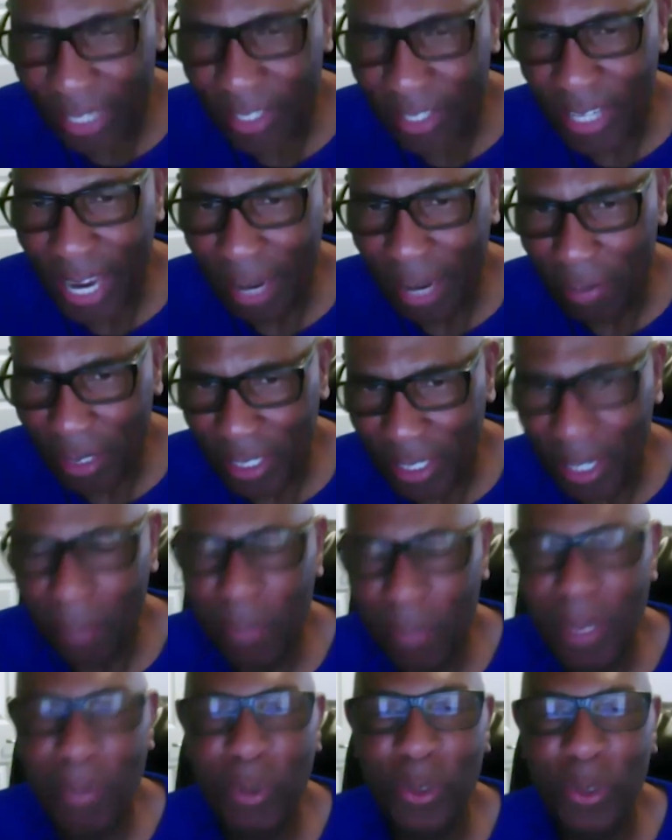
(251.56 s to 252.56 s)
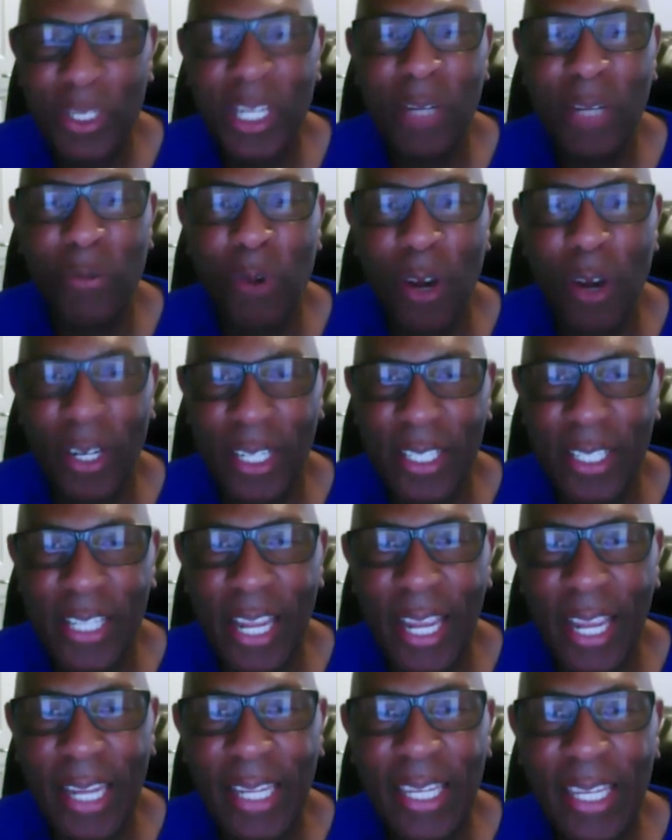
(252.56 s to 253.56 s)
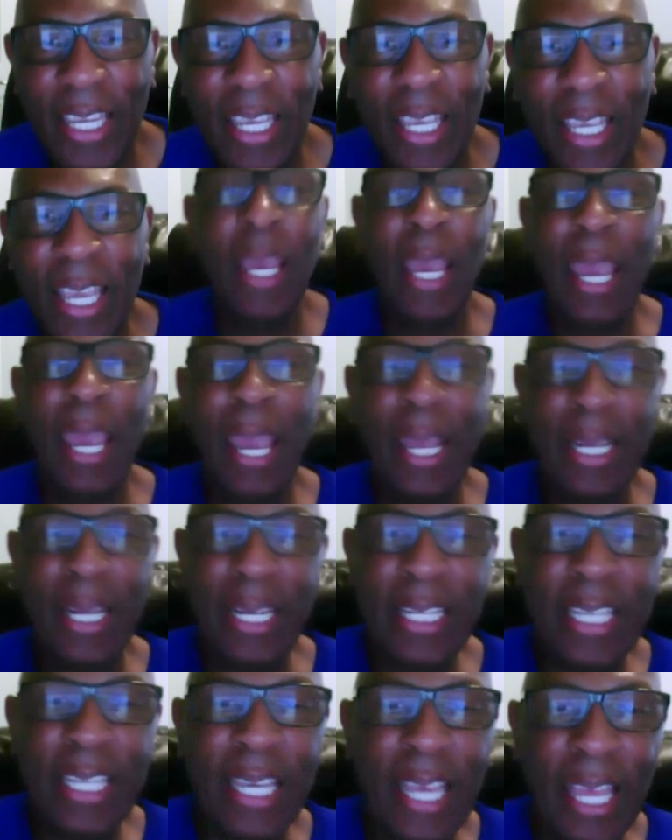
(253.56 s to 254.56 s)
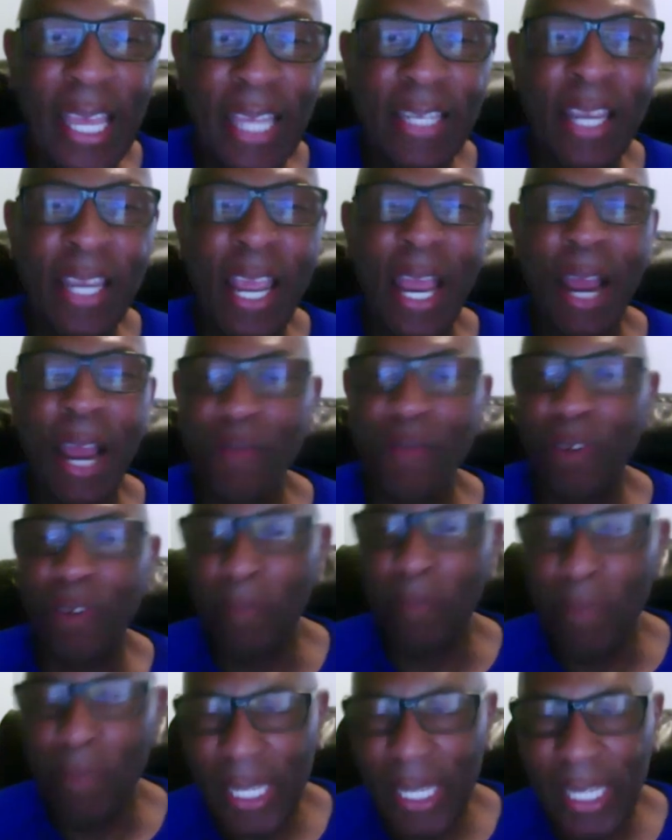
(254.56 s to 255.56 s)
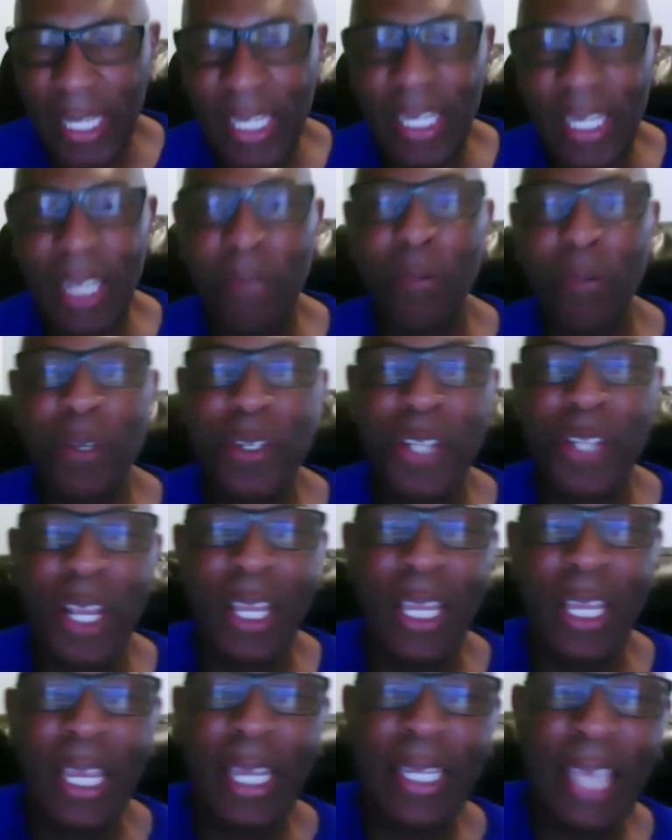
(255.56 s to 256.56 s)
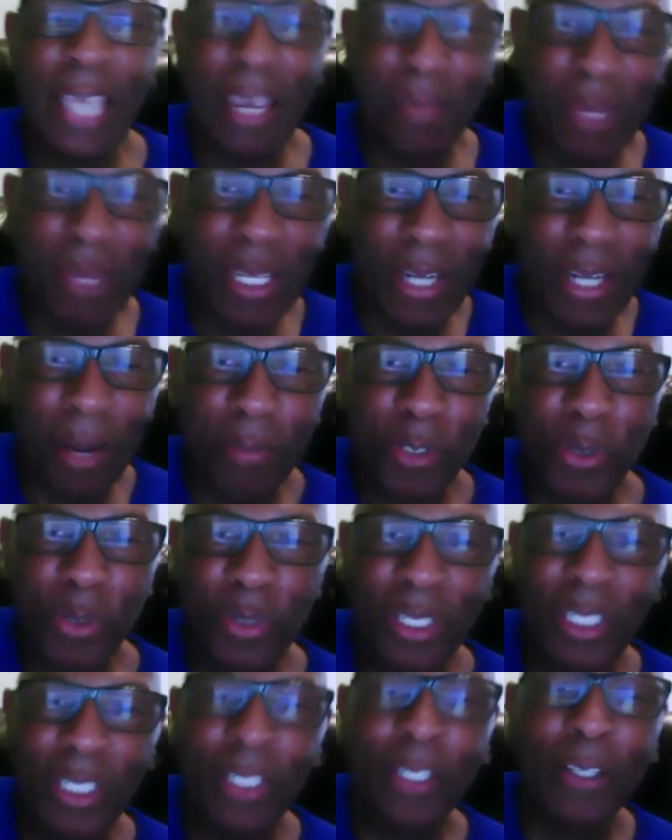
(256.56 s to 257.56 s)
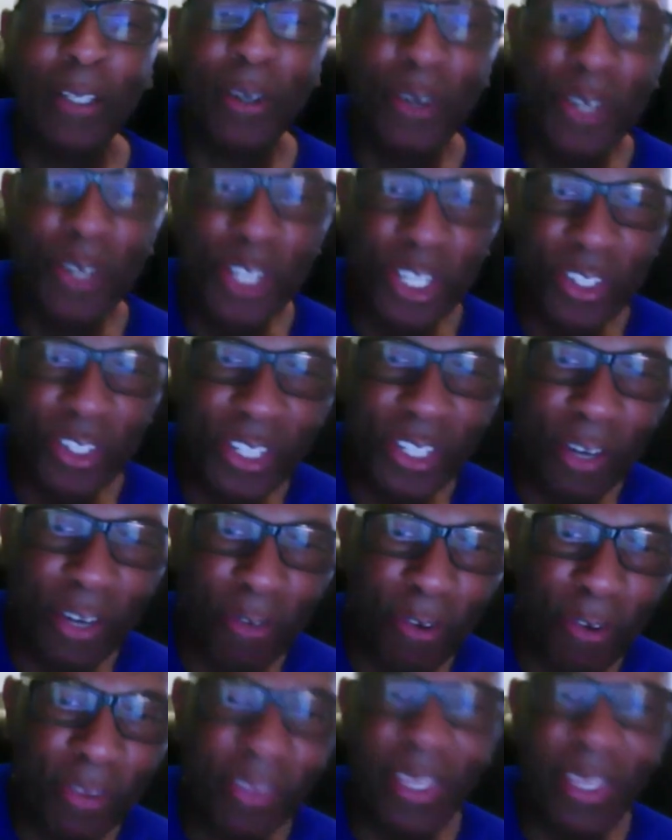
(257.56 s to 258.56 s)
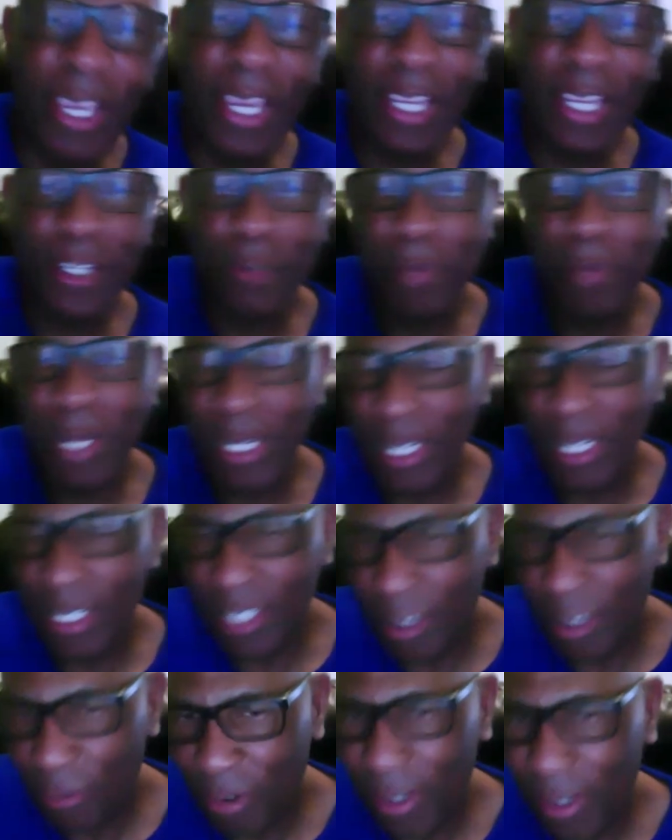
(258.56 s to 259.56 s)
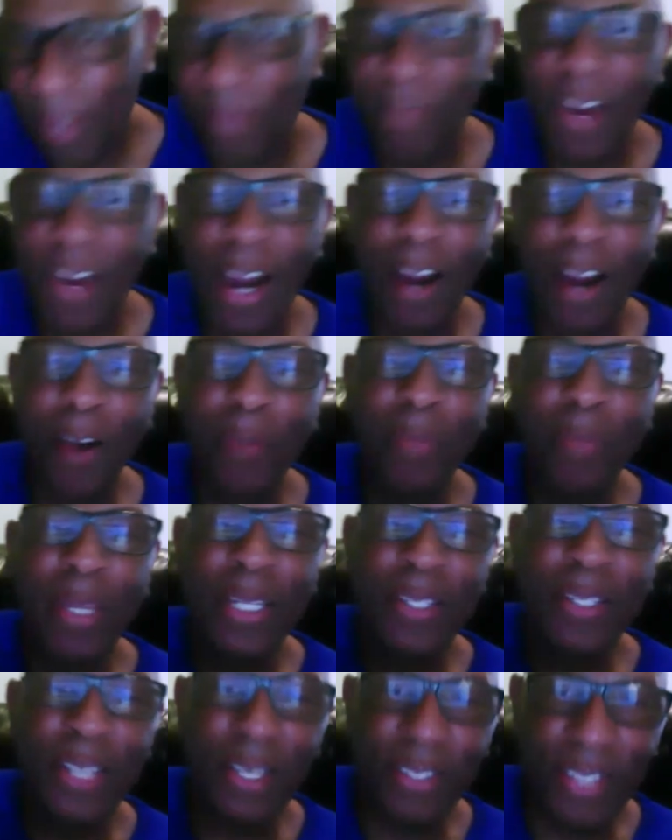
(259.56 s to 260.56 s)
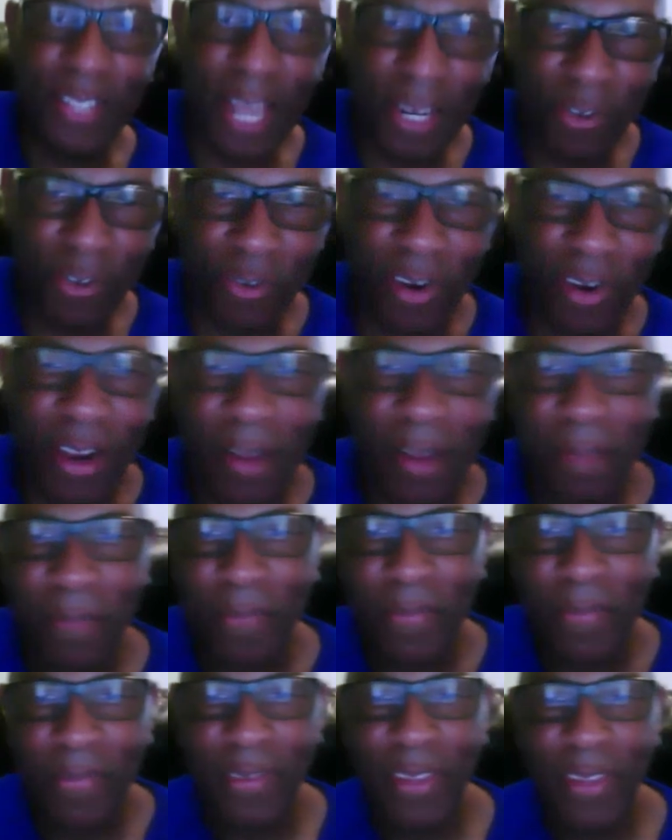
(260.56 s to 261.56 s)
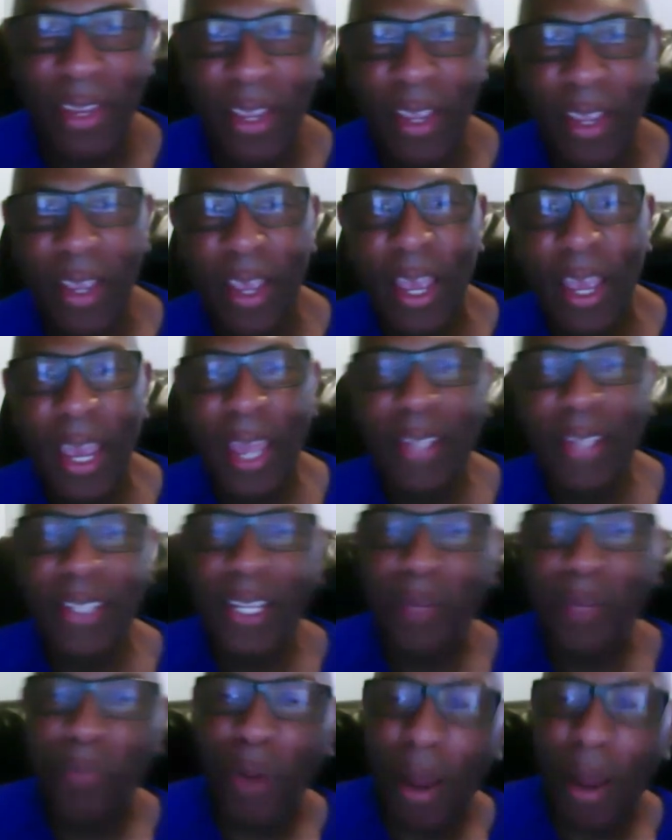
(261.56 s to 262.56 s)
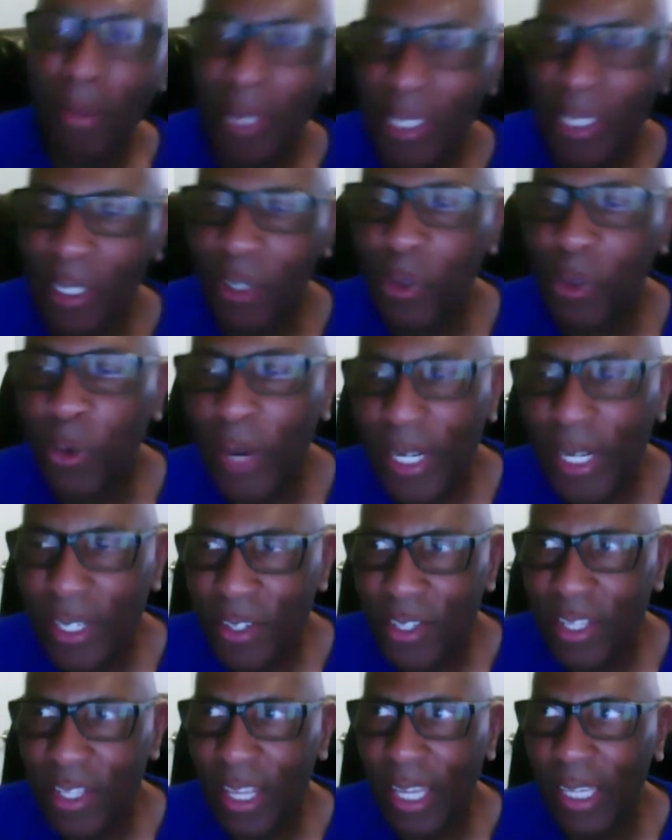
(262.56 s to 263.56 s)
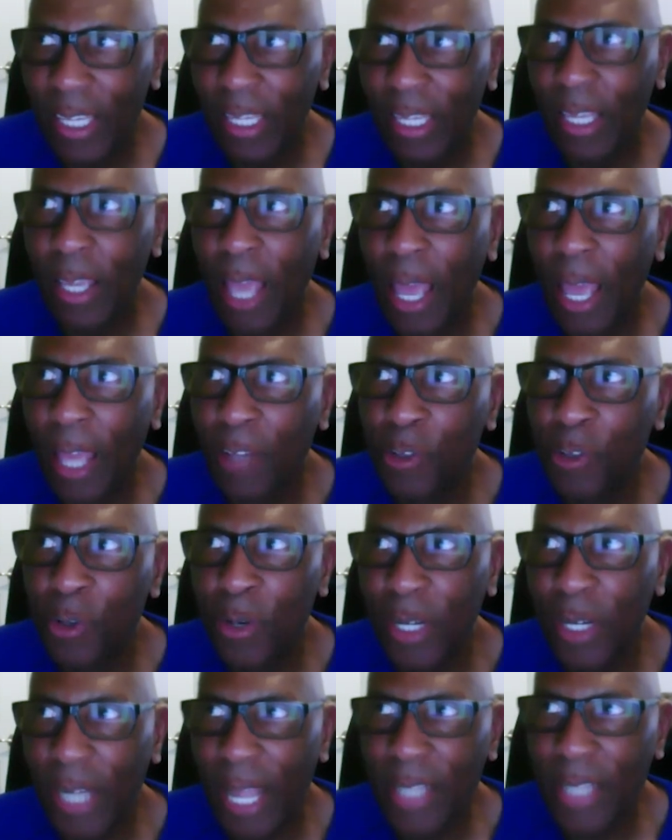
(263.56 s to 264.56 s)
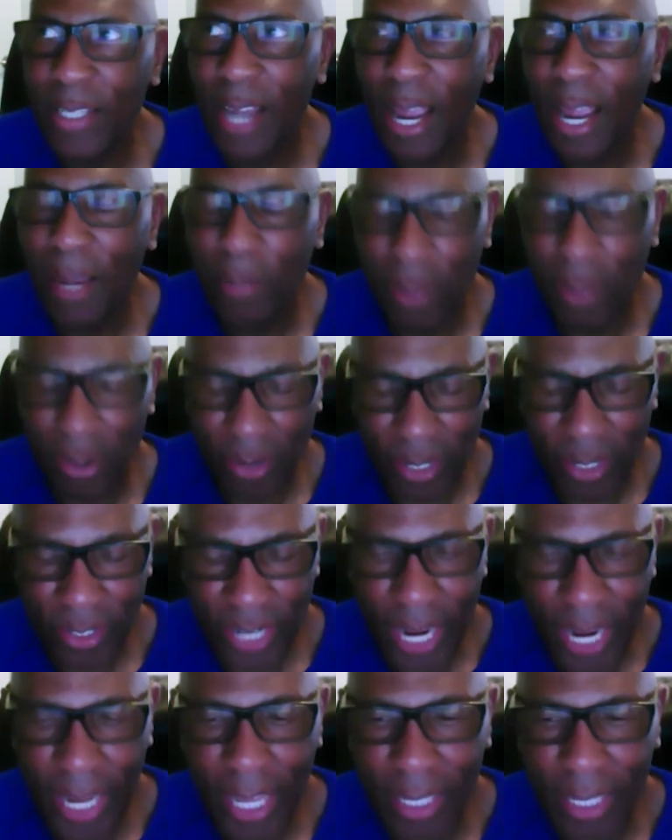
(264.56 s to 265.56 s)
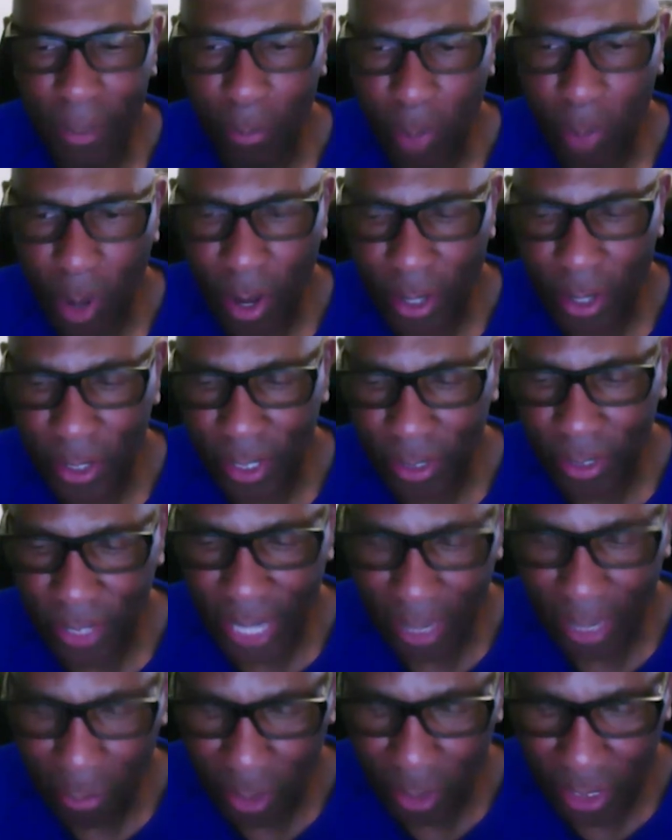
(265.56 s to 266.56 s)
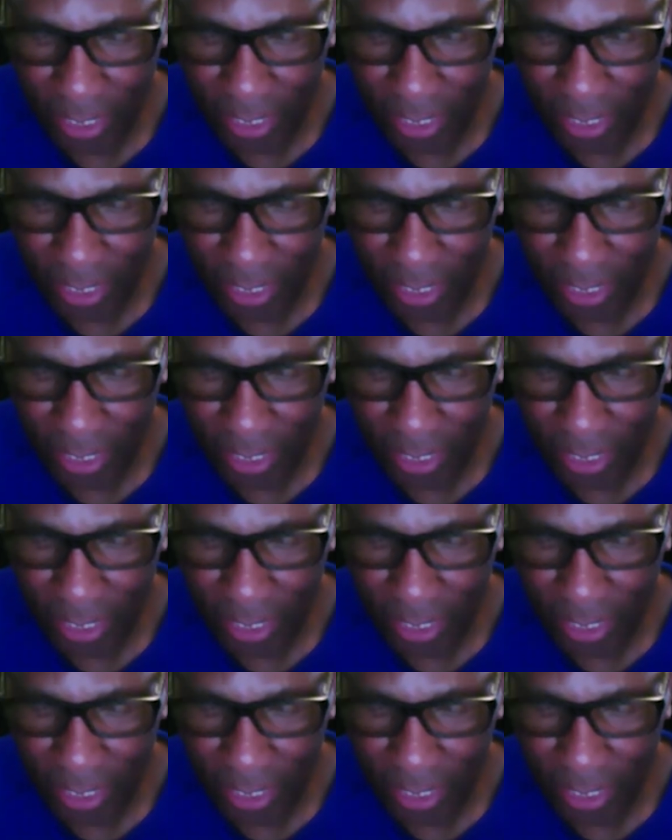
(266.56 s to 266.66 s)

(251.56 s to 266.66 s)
assignments that people didn't want to take. And again, for me, it gave me an opportunity to learn just different things, being in different environments, etc. And then probably the greatest thing during that time period is I had a boss, his name was